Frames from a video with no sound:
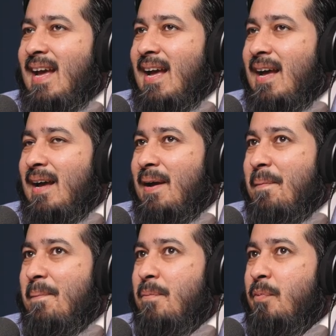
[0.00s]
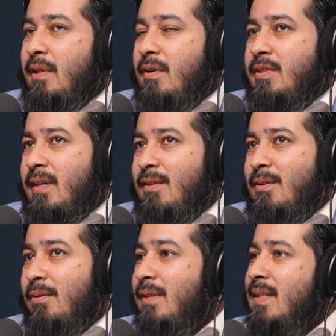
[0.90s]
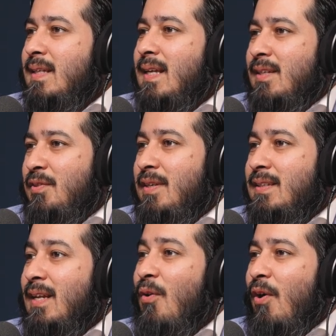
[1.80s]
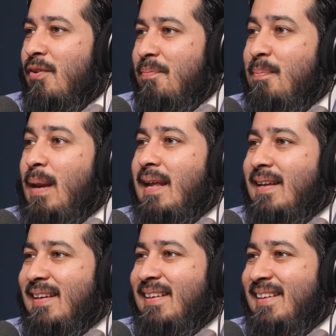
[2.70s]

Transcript: Brother Irshad, this industry is a lot of bling.